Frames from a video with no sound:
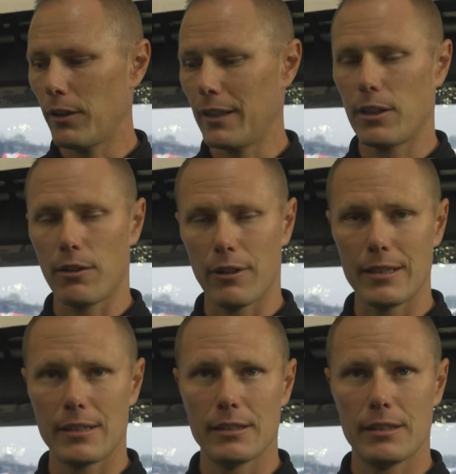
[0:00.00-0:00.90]
get to the
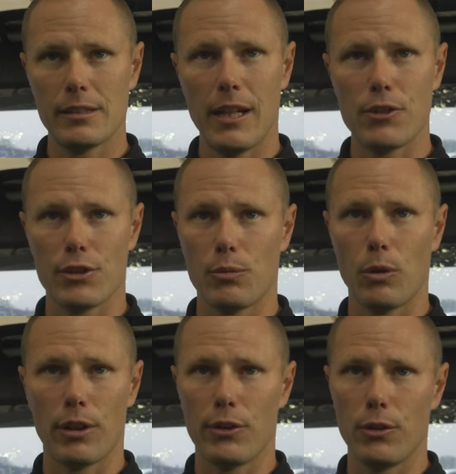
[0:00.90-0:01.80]
races and just
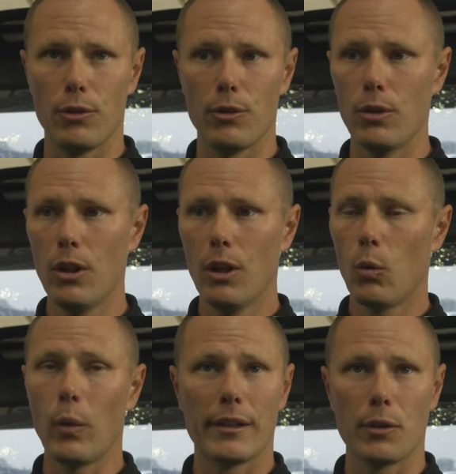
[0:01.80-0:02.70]
want to do
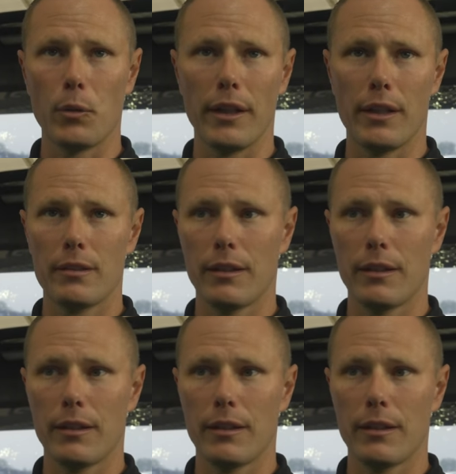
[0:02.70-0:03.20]
week to week.